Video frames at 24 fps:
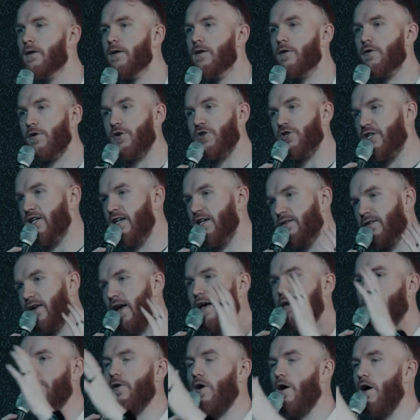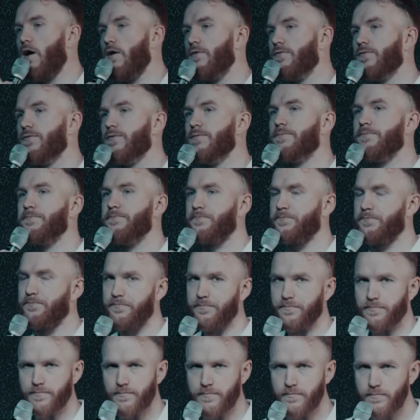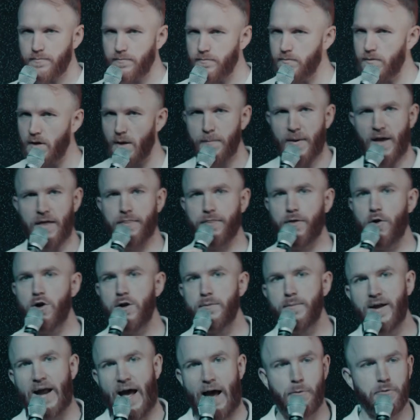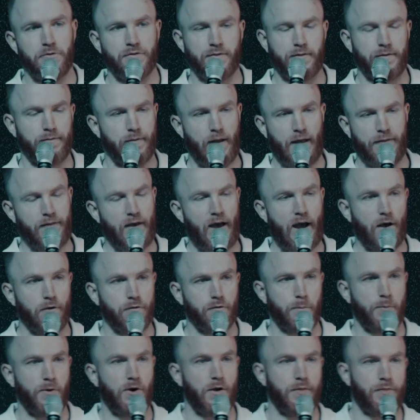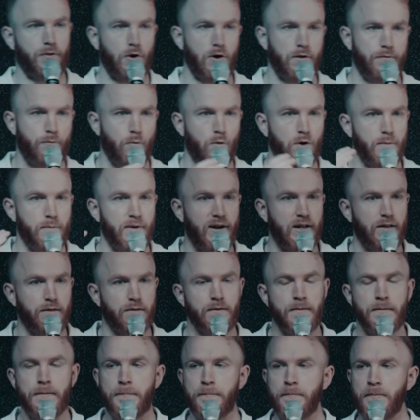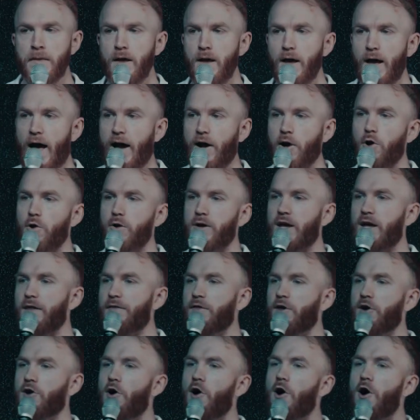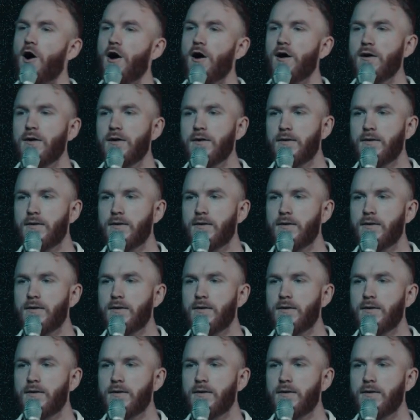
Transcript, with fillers: So she takes off about 30 minutes. I was at the house for probably 30, 40 minutes. I go to get in the car